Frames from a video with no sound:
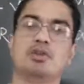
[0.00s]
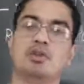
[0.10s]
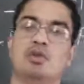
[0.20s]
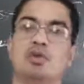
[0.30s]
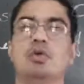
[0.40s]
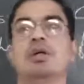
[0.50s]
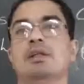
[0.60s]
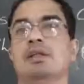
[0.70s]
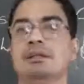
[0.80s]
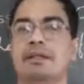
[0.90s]

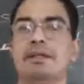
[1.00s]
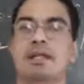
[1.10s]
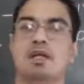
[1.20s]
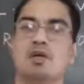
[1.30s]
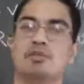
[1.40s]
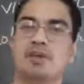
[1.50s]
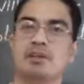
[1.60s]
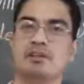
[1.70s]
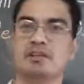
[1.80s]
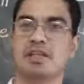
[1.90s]
So the central
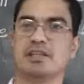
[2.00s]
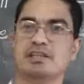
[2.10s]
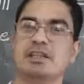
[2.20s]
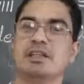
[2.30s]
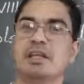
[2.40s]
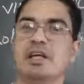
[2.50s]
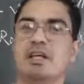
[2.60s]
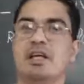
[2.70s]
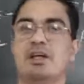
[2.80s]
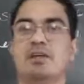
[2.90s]
government, that is in the
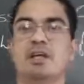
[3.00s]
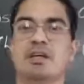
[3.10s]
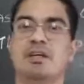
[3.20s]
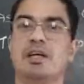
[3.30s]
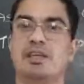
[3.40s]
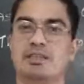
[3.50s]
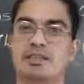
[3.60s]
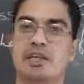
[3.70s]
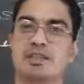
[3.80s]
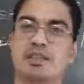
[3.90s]
Delhi, then the
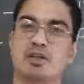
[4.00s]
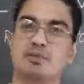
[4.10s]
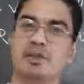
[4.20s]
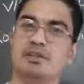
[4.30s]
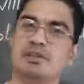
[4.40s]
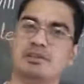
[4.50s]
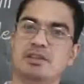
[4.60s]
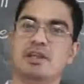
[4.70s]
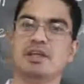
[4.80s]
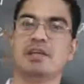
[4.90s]
state government,
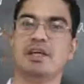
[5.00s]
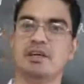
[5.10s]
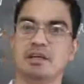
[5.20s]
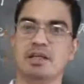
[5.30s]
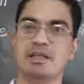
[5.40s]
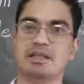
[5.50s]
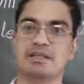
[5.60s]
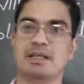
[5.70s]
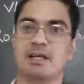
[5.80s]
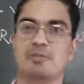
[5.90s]
then the
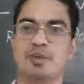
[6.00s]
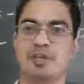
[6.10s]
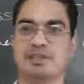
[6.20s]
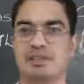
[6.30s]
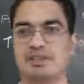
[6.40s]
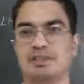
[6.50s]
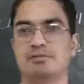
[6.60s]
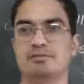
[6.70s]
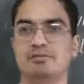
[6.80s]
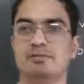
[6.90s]
Zilla Parishad.
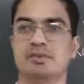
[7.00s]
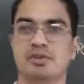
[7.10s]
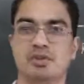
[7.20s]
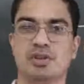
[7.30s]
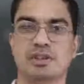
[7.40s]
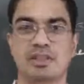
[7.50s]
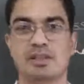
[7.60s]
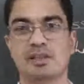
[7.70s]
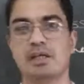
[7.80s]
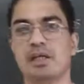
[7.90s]
So these
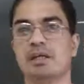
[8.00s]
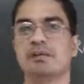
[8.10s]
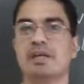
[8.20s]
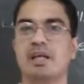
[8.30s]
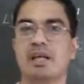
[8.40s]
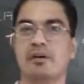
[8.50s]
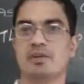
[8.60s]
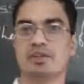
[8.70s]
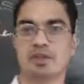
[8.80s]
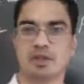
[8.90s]
are the three
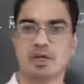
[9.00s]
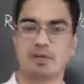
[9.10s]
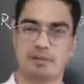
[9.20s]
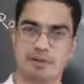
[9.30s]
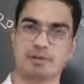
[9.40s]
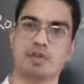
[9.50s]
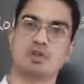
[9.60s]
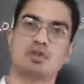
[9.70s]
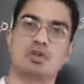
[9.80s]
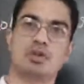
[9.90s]
levels of government.
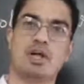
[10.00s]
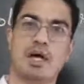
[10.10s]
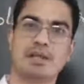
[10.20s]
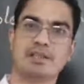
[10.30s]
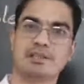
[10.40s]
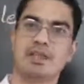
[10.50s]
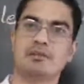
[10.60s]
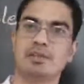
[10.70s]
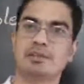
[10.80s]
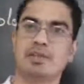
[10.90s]
So the highest
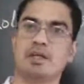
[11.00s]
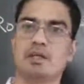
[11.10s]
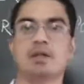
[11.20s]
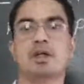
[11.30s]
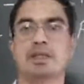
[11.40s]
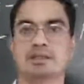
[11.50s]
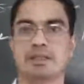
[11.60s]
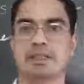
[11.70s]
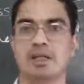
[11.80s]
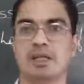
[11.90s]
levels are
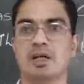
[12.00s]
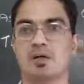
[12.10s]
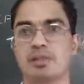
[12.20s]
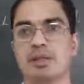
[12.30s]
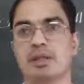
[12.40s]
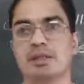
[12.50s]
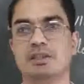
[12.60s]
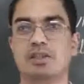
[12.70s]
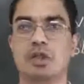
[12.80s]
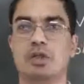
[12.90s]
central government, that
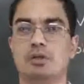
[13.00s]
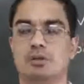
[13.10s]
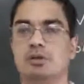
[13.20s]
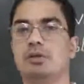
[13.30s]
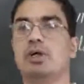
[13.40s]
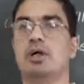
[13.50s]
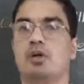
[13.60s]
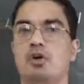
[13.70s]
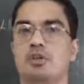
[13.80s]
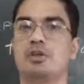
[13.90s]
is the
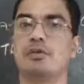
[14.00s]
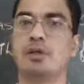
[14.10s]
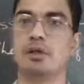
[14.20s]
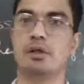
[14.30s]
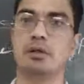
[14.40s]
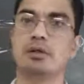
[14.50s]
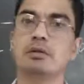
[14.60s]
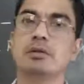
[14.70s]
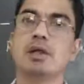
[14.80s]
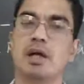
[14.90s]
Lok
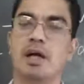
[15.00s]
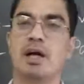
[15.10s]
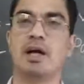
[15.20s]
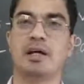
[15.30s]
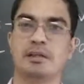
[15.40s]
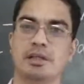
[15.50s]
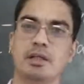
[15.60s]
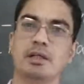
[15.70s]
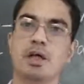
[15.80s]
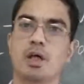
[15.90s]
Sabha, and the